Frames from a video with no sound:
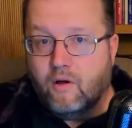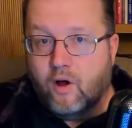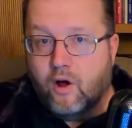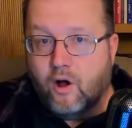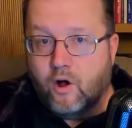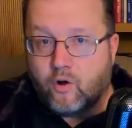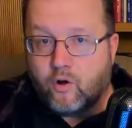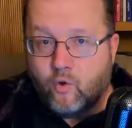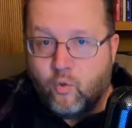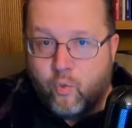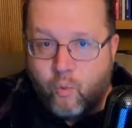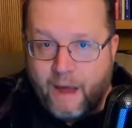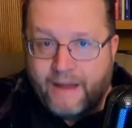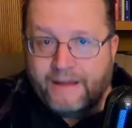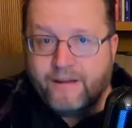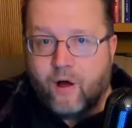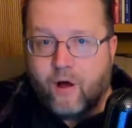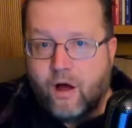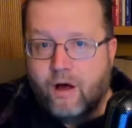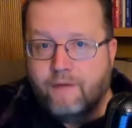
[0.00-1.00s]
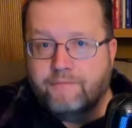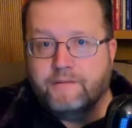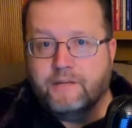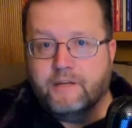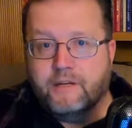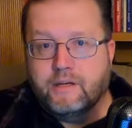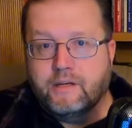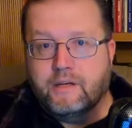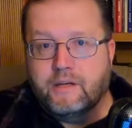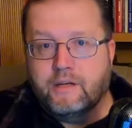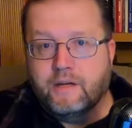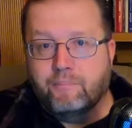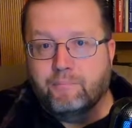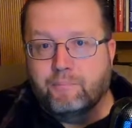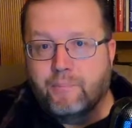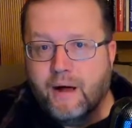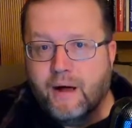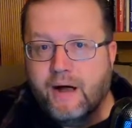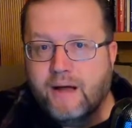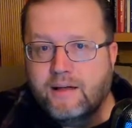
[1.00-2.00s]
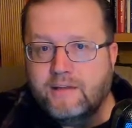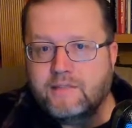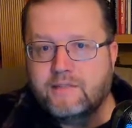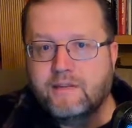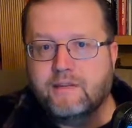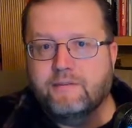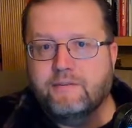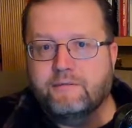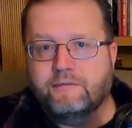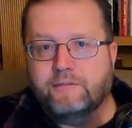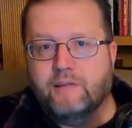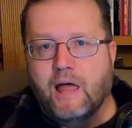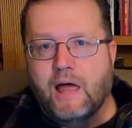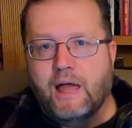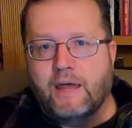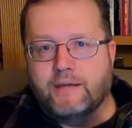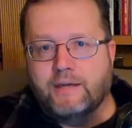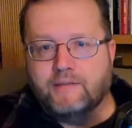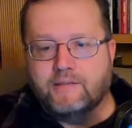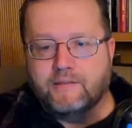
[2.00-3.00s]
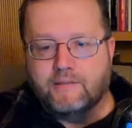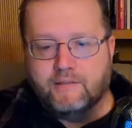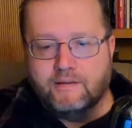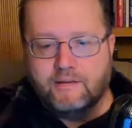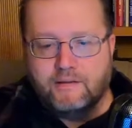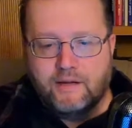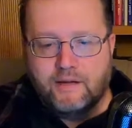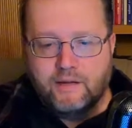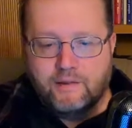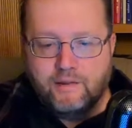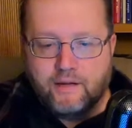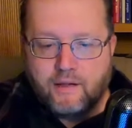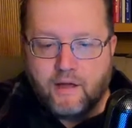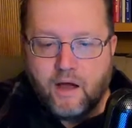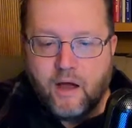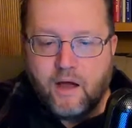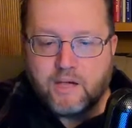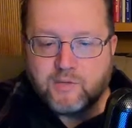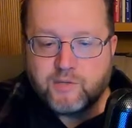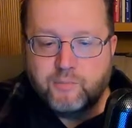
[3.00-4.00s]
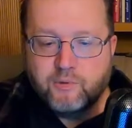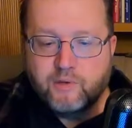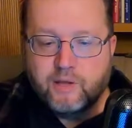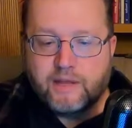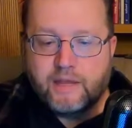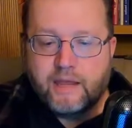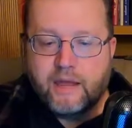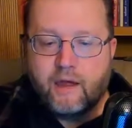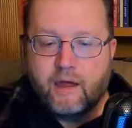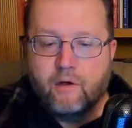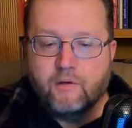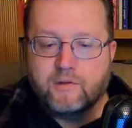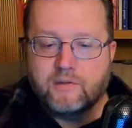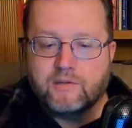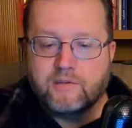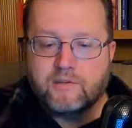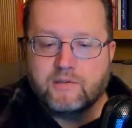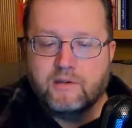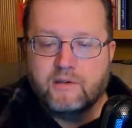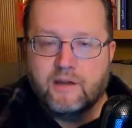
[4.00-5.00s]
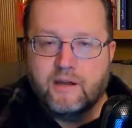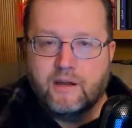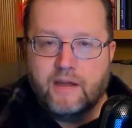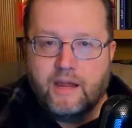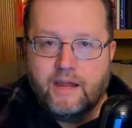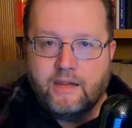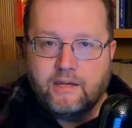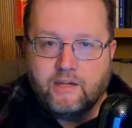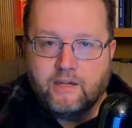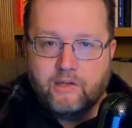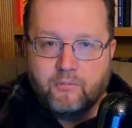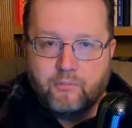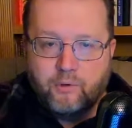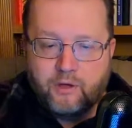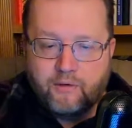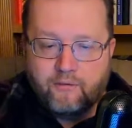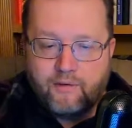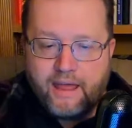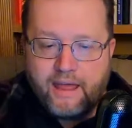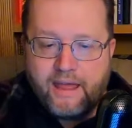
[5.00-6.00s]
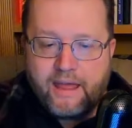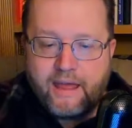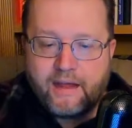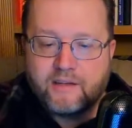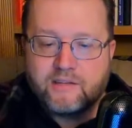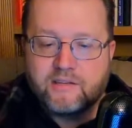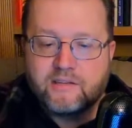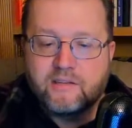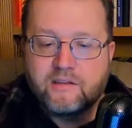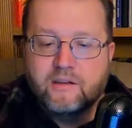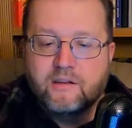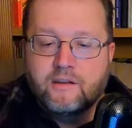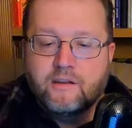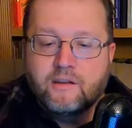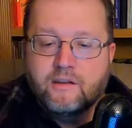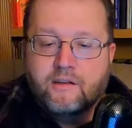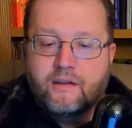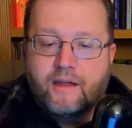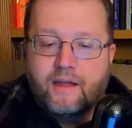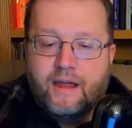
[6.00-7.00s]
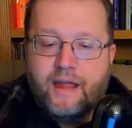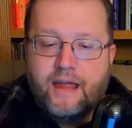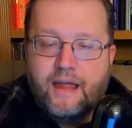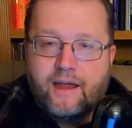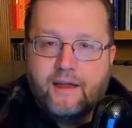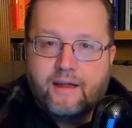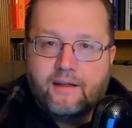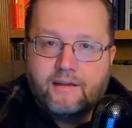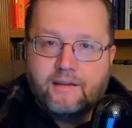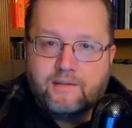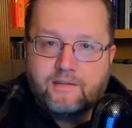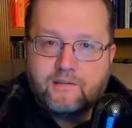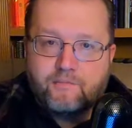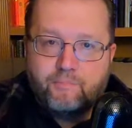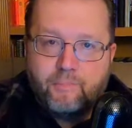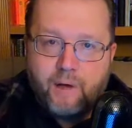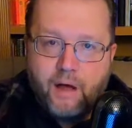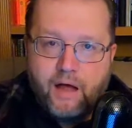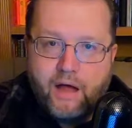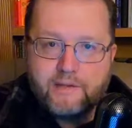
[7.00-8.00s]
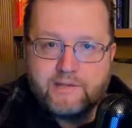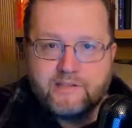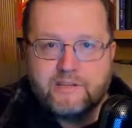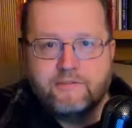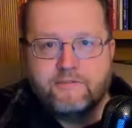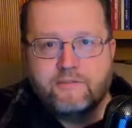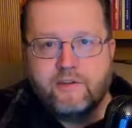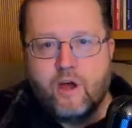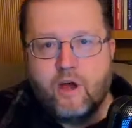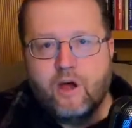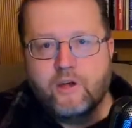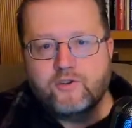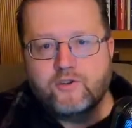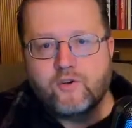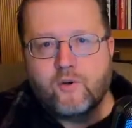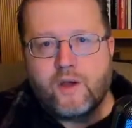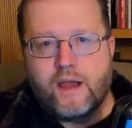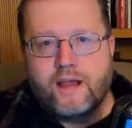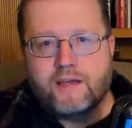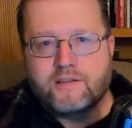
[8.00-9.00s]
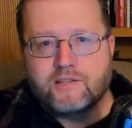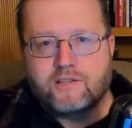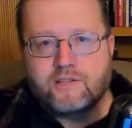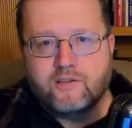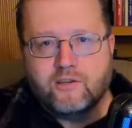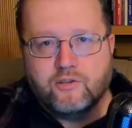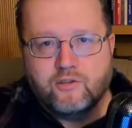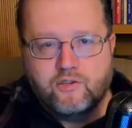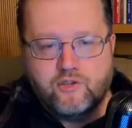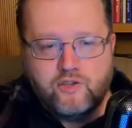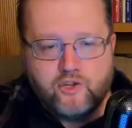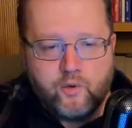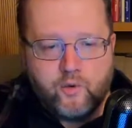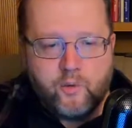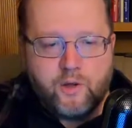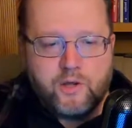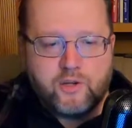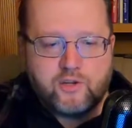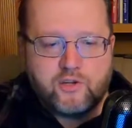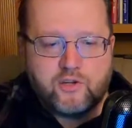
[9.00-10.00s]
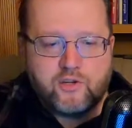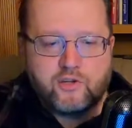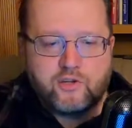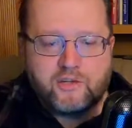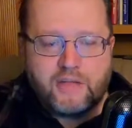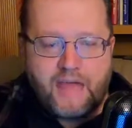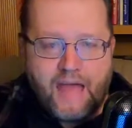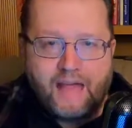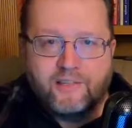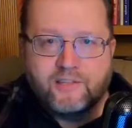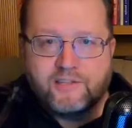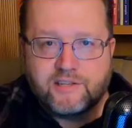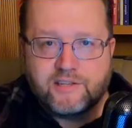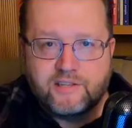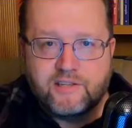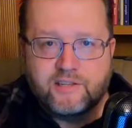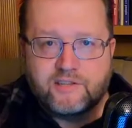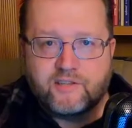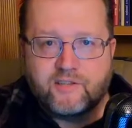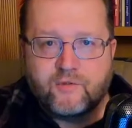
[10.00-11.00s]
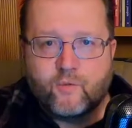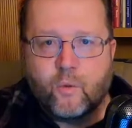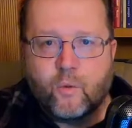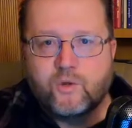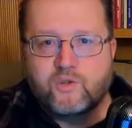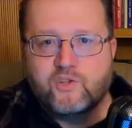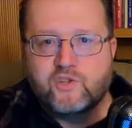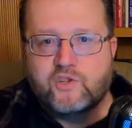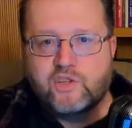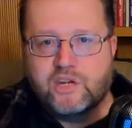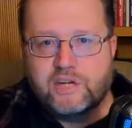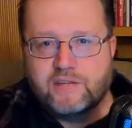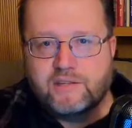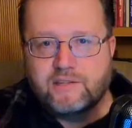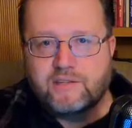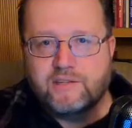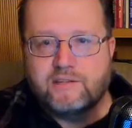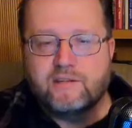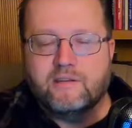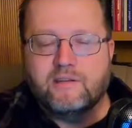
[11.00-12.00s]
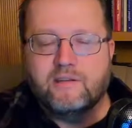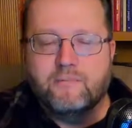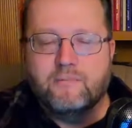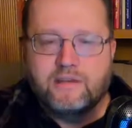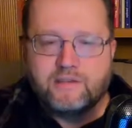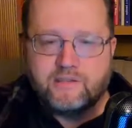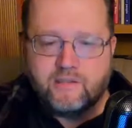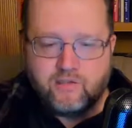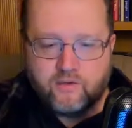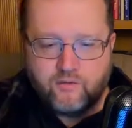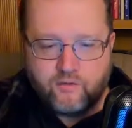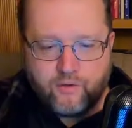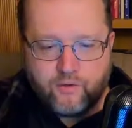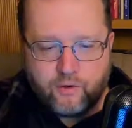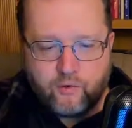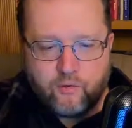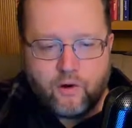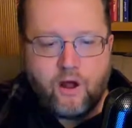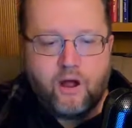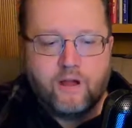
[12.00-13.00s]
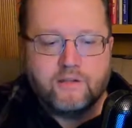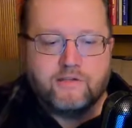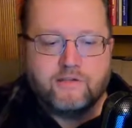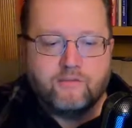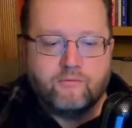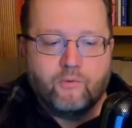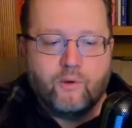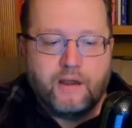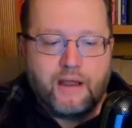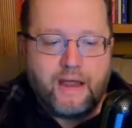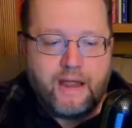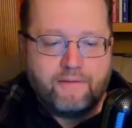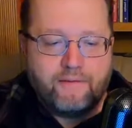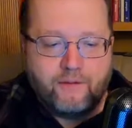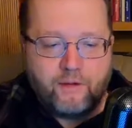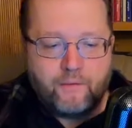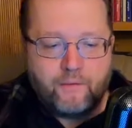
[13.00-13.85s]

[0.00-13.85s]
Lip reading: quite often in a positive light in the gospel accounts and in the book of Acts as positive contrast to Jewish callousness towards Jesus and the message of the cross and what have you.